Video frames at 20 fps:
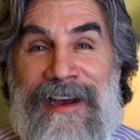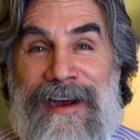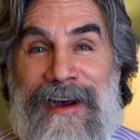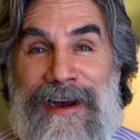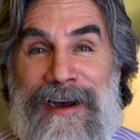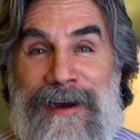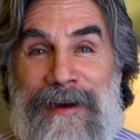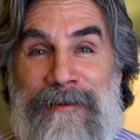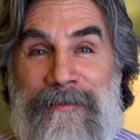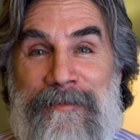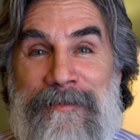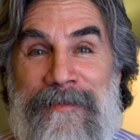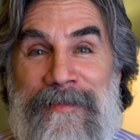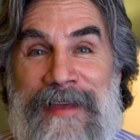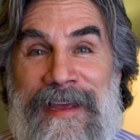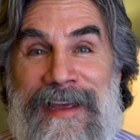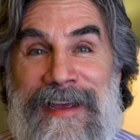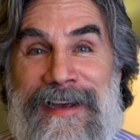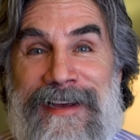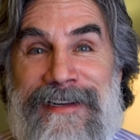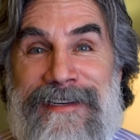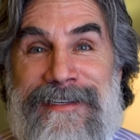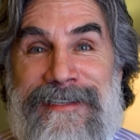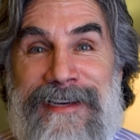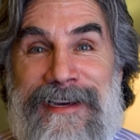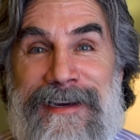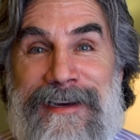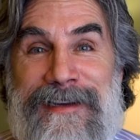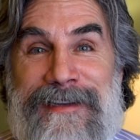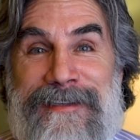um, and
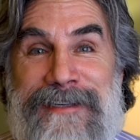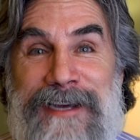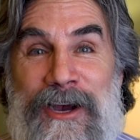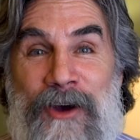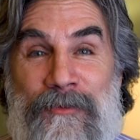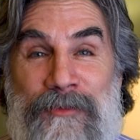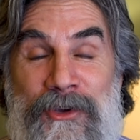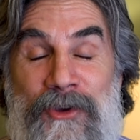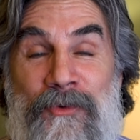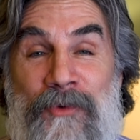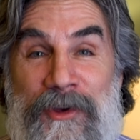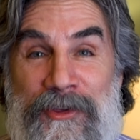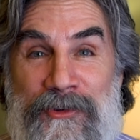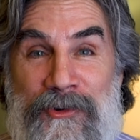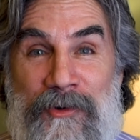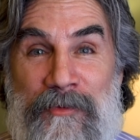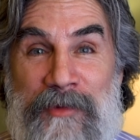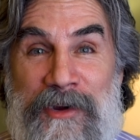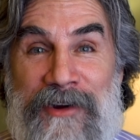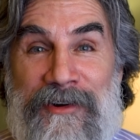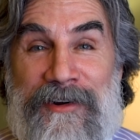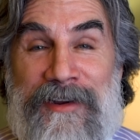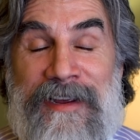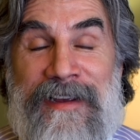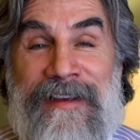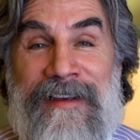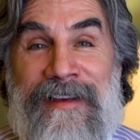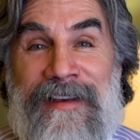uh, to help you with your beard.